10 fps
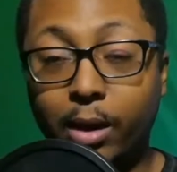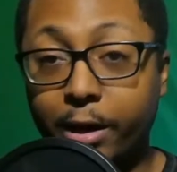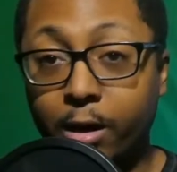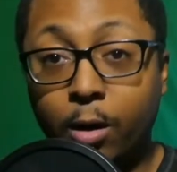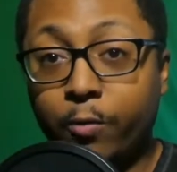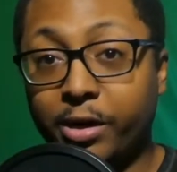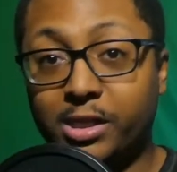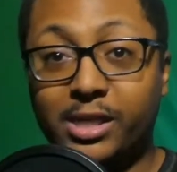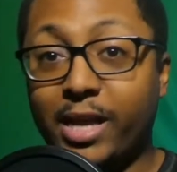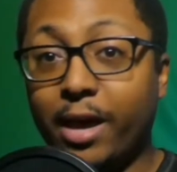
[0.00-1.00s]
I can already
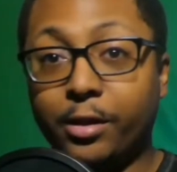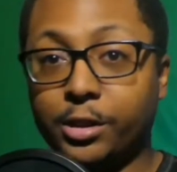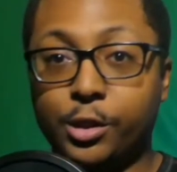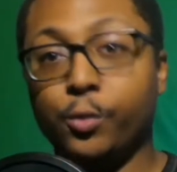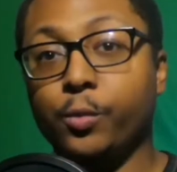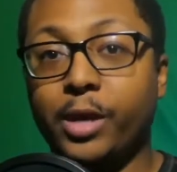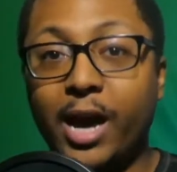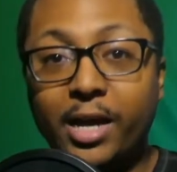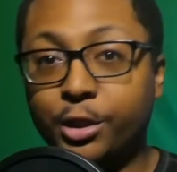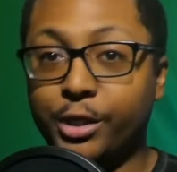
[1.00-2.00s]
see how this dude
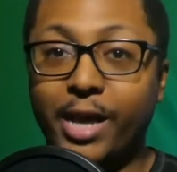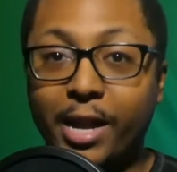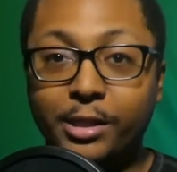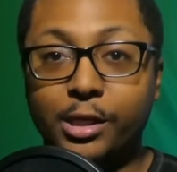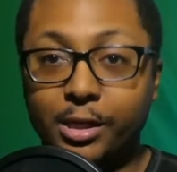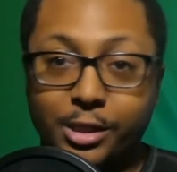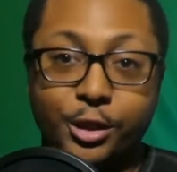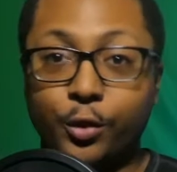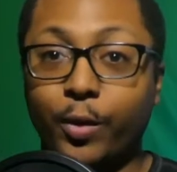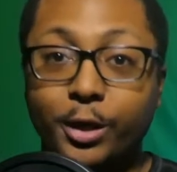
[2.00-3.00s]
Kaiji got into the
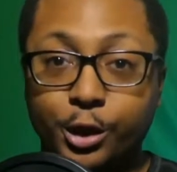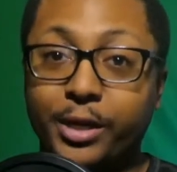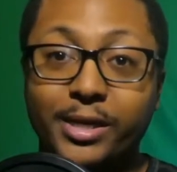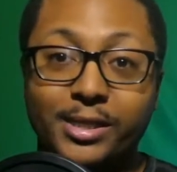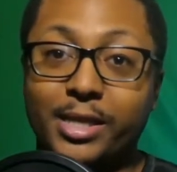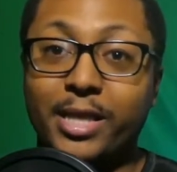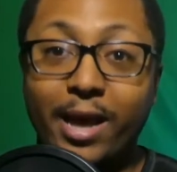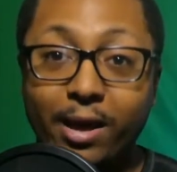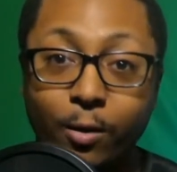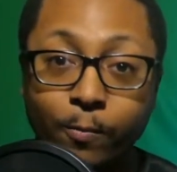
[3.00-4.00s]
situation he's in
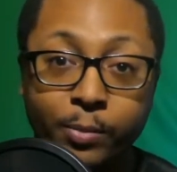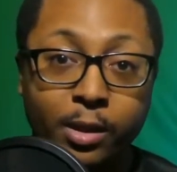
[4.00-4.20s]
now.